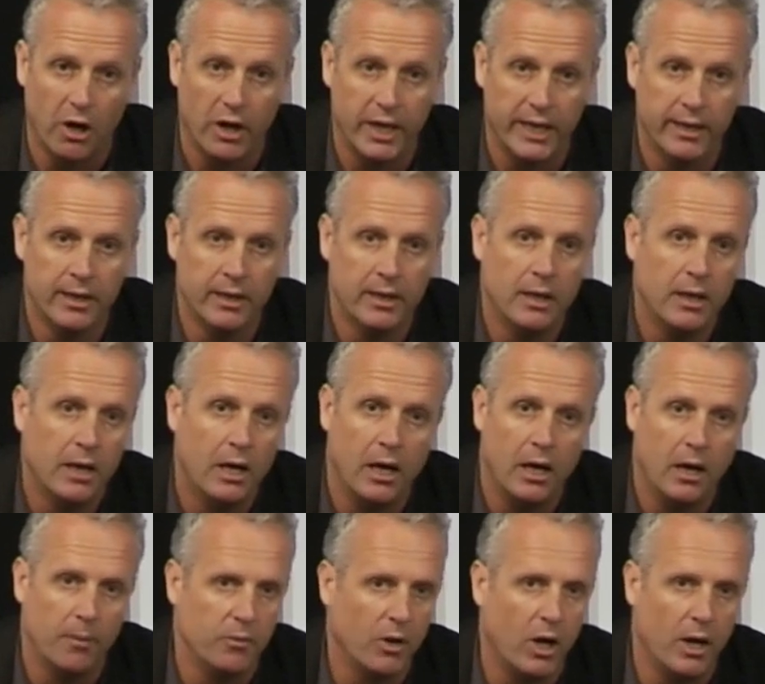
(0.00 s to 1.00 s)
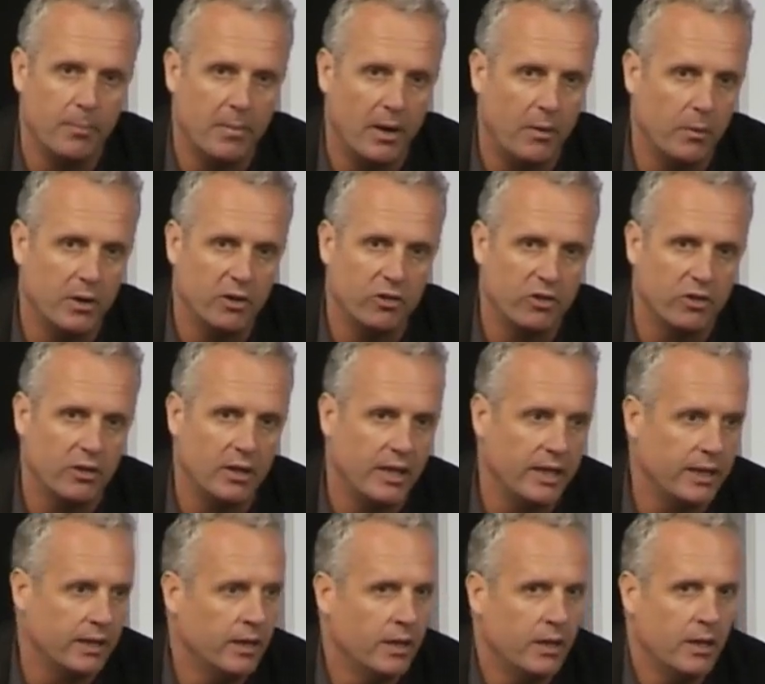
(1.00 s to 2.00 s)
guy um, that I met
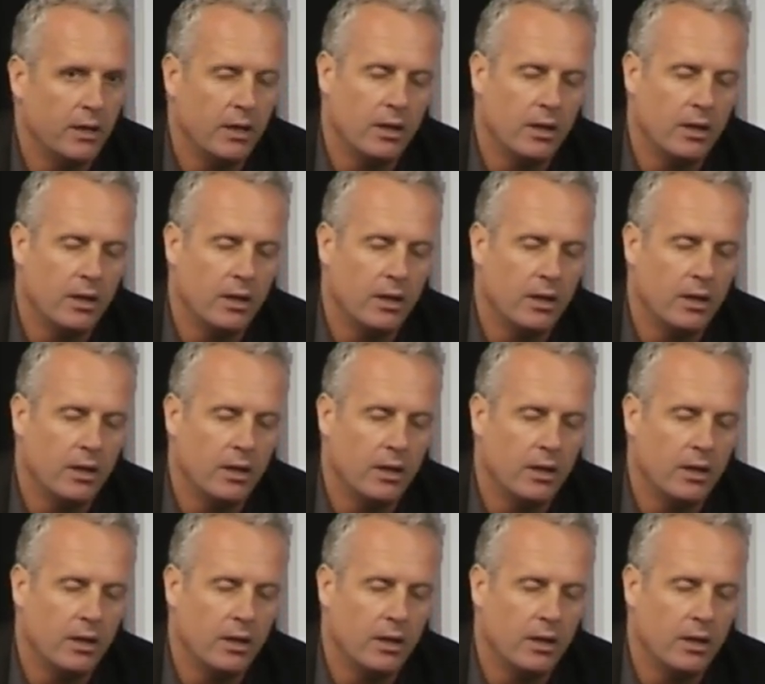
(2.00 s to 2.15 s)
recently.